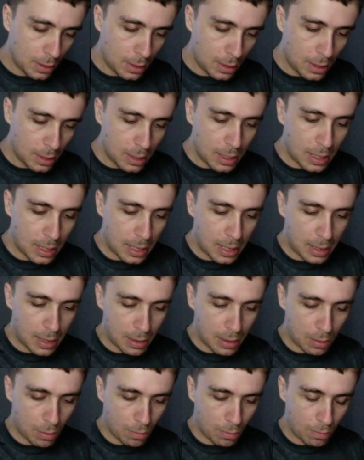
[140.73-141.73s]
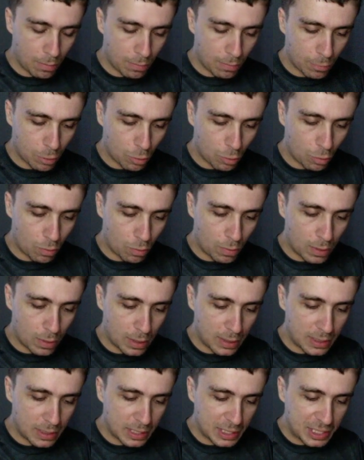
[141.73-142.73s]
um,
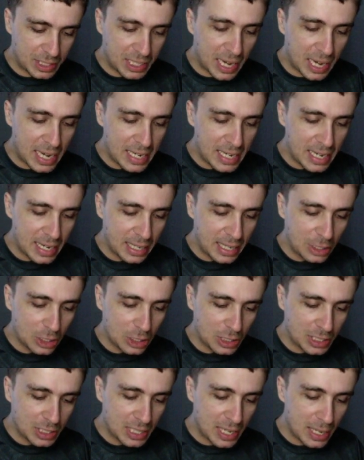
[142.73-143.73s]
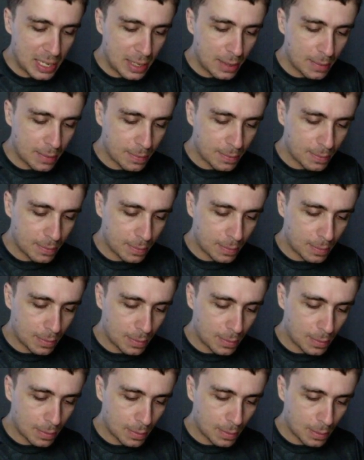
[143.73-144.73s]
decided, I should say,
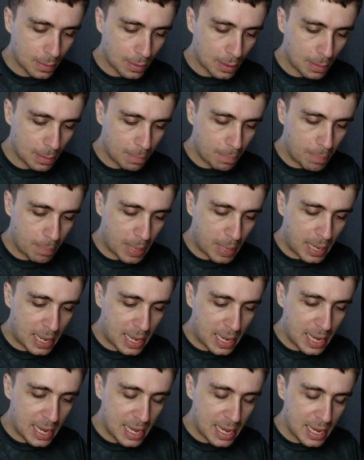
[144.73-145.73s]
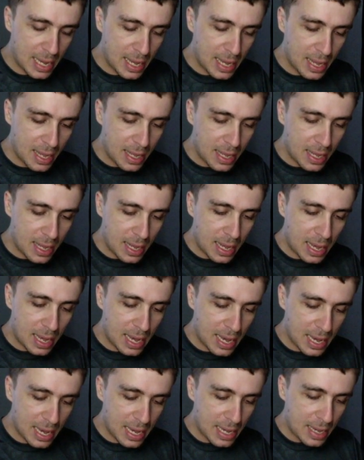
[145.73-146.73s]
by
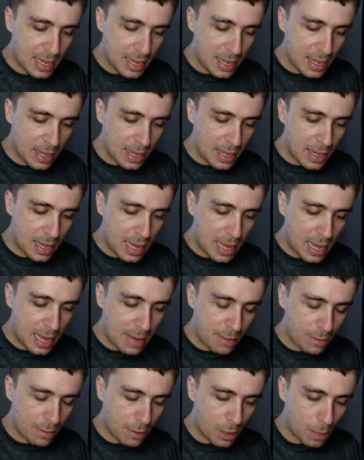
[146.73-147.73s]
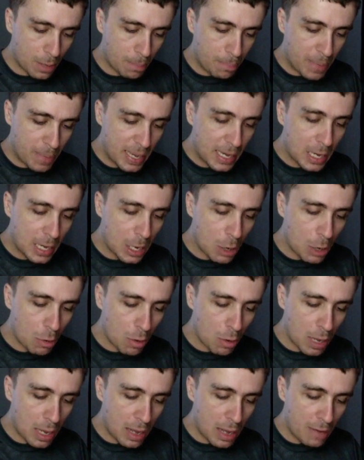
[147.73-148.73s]
a F, big O
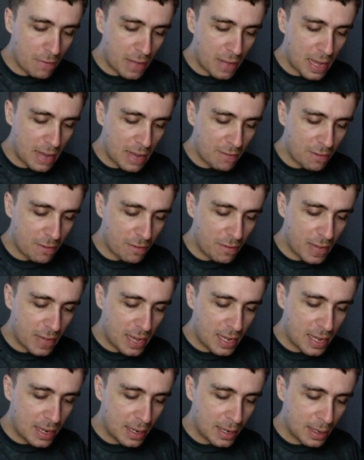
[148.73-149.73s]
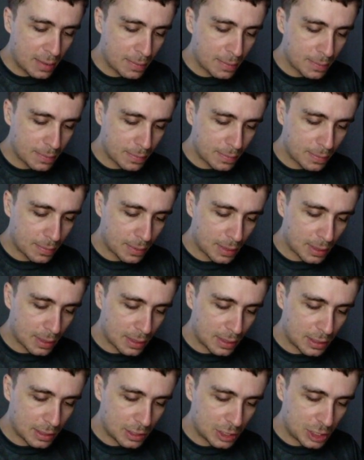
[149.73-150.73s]
of f of n
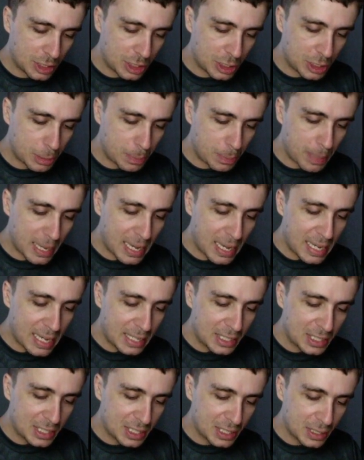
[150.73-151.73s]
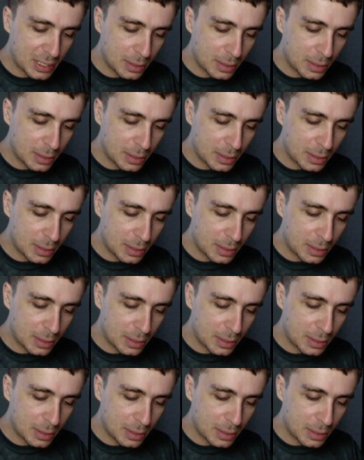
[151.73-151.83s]
space